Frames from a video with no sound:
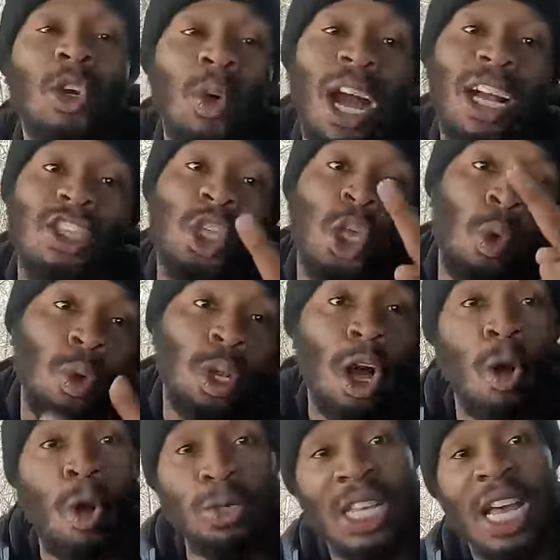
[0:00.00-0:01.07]
do got two
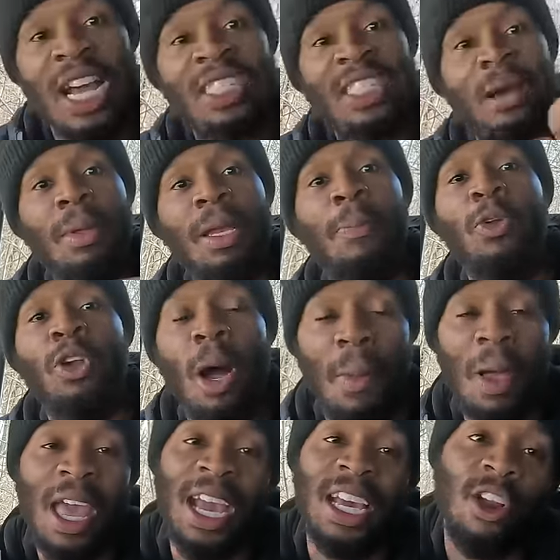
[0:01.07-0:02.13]
loads. It's time to pull
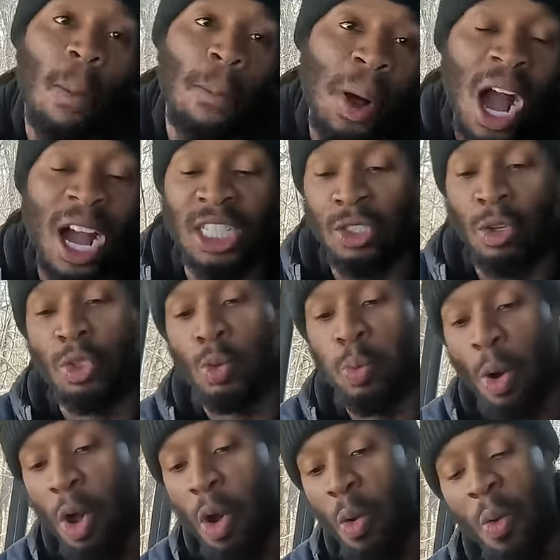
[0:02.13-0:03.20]
up and get our pockets on
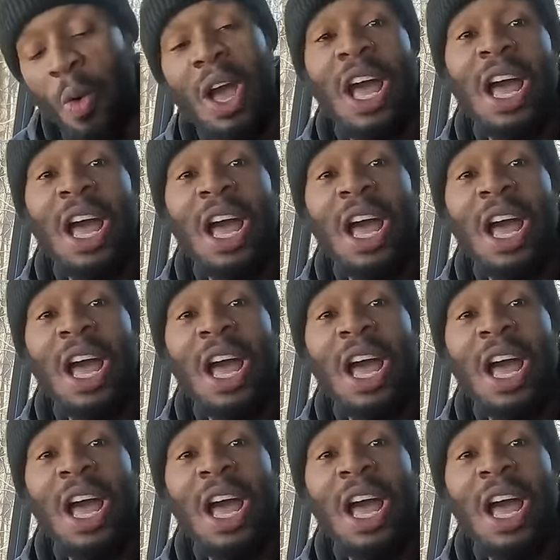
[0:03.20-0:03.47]
swole.